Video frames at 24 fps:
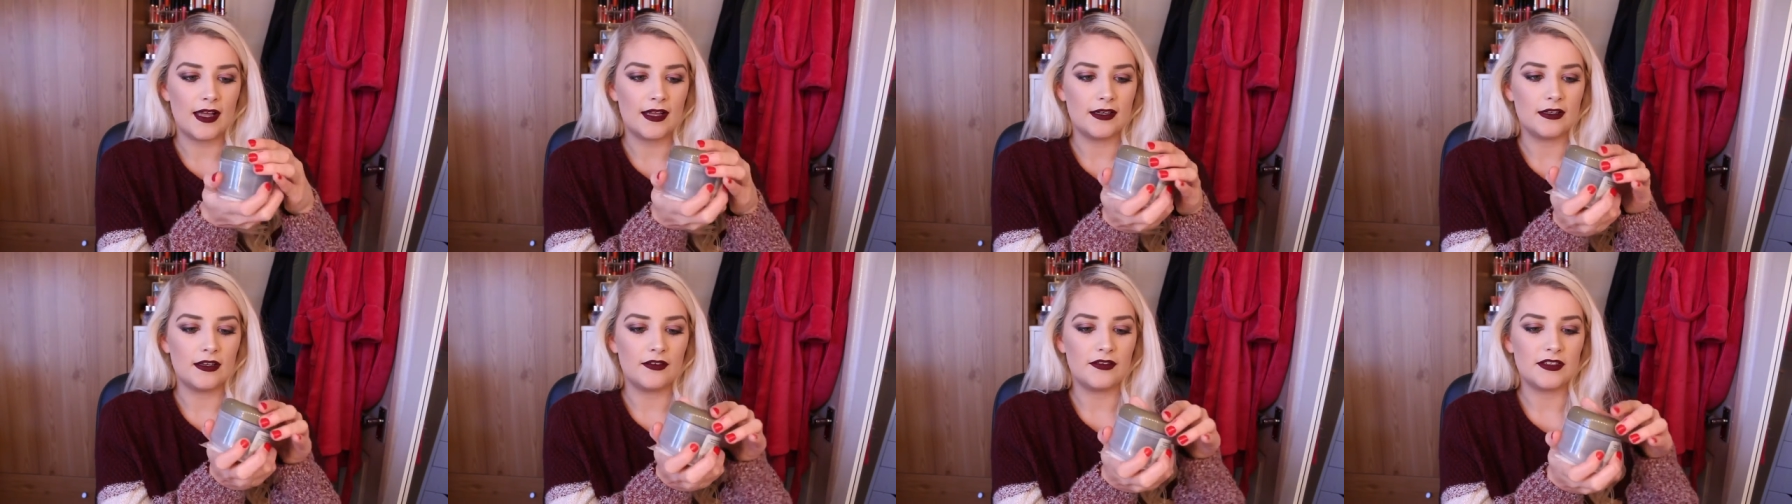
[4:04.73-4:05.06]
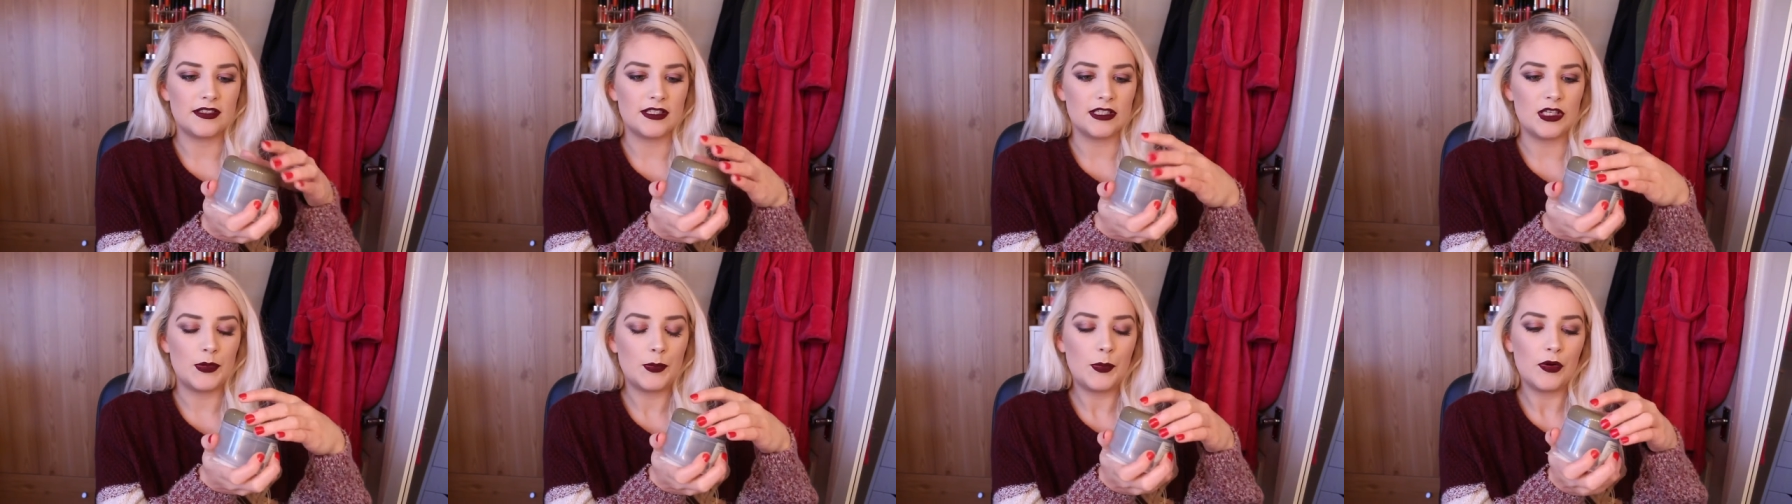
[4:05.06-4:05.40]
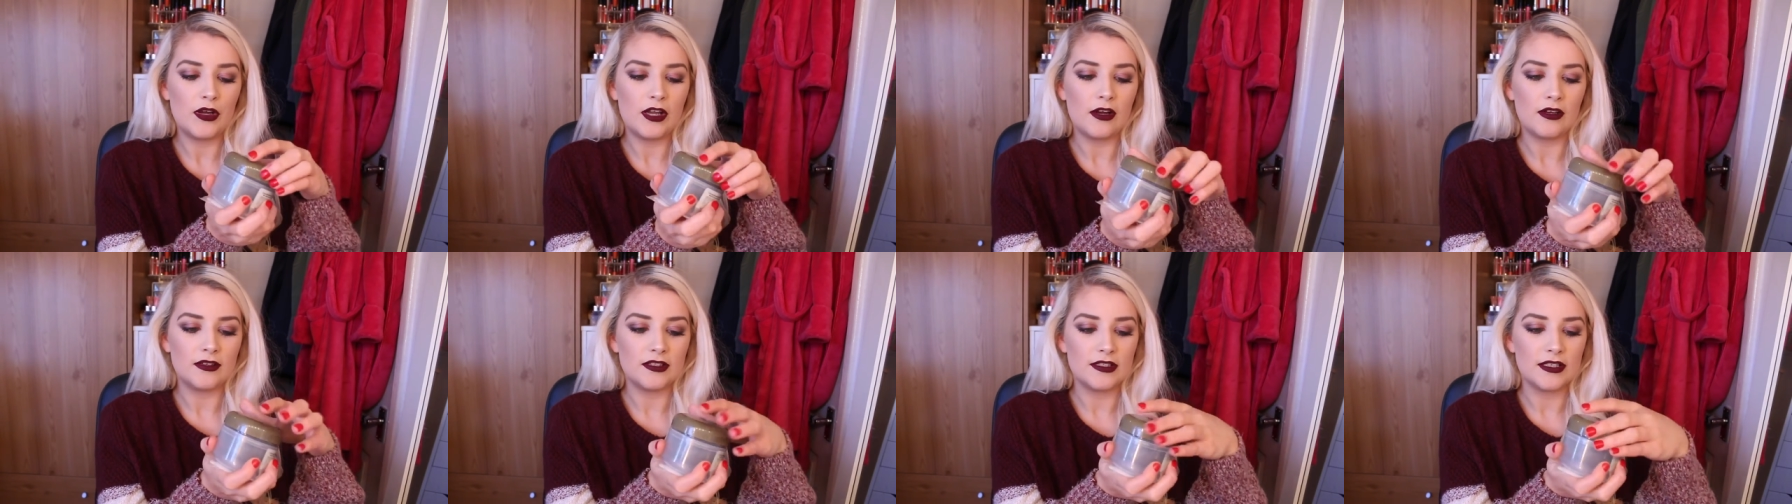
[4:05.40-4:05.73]
And obviously you
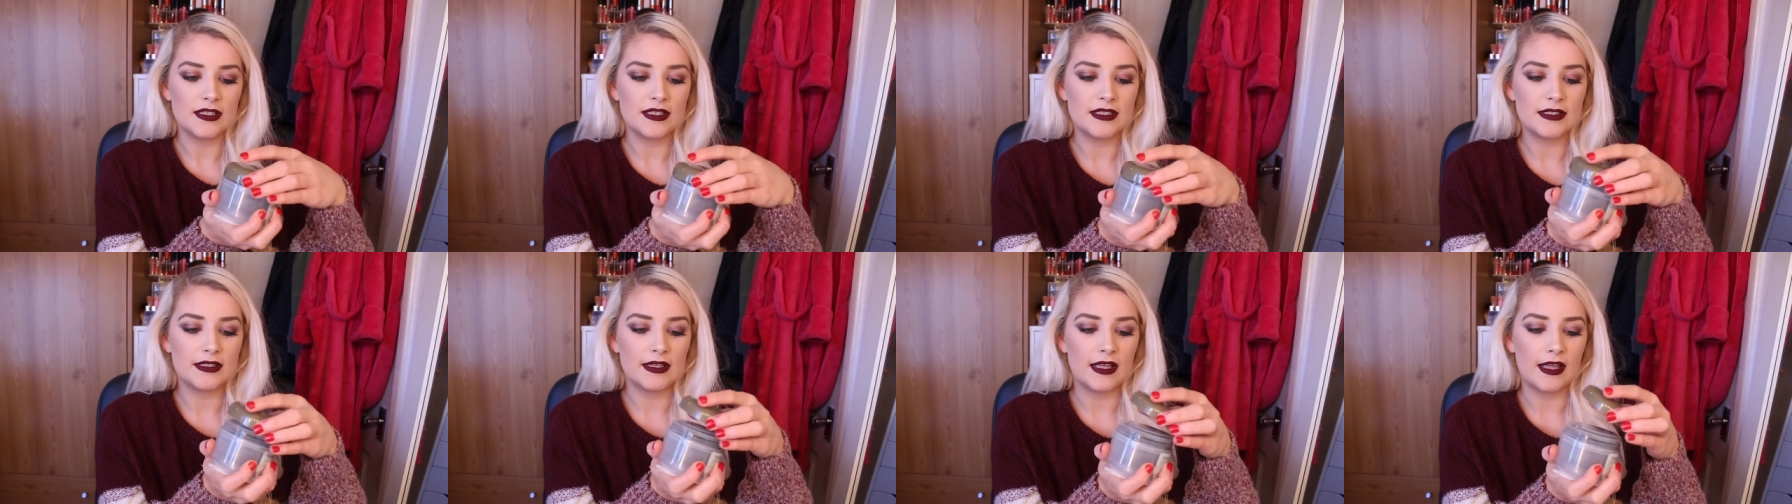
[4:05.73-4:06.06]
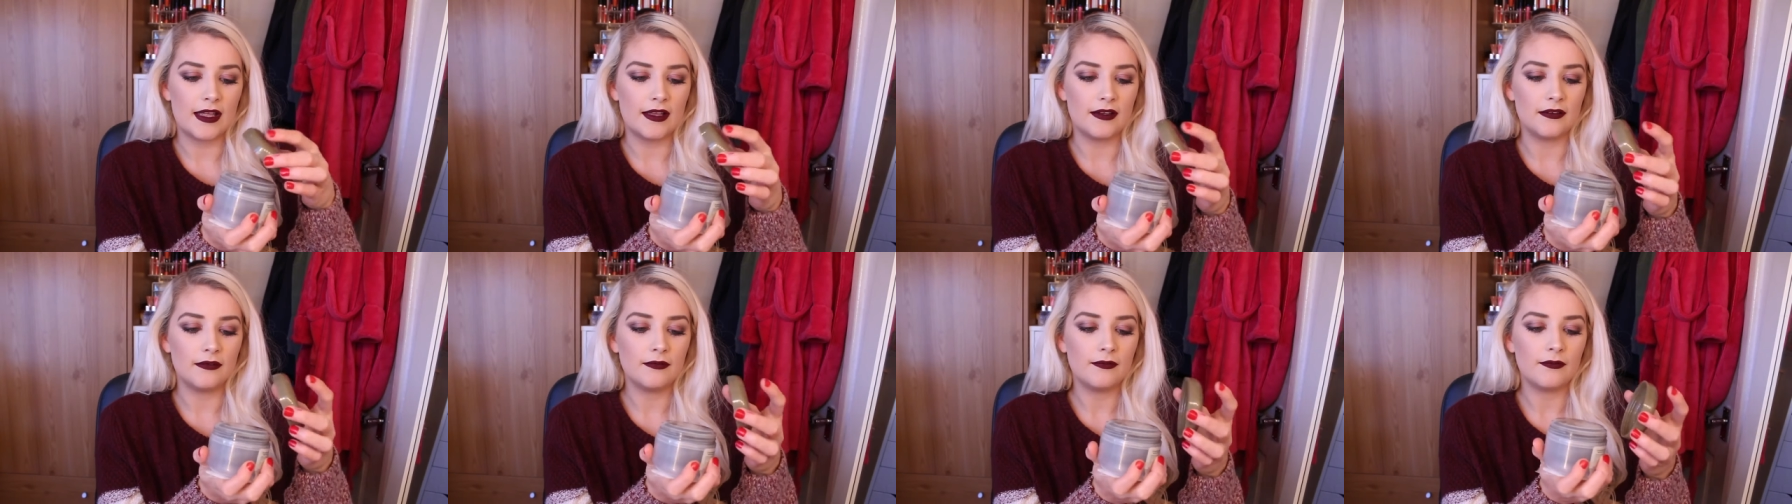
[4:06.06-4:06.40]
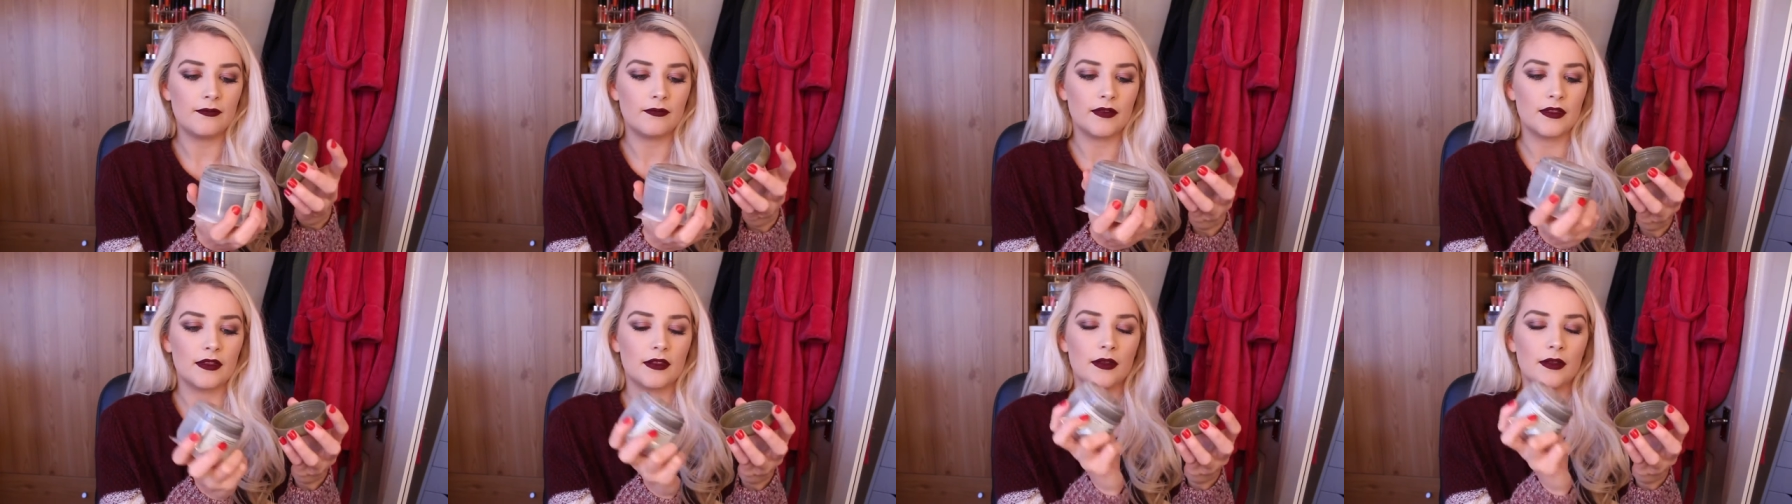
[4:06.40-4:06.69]
put it on your skin.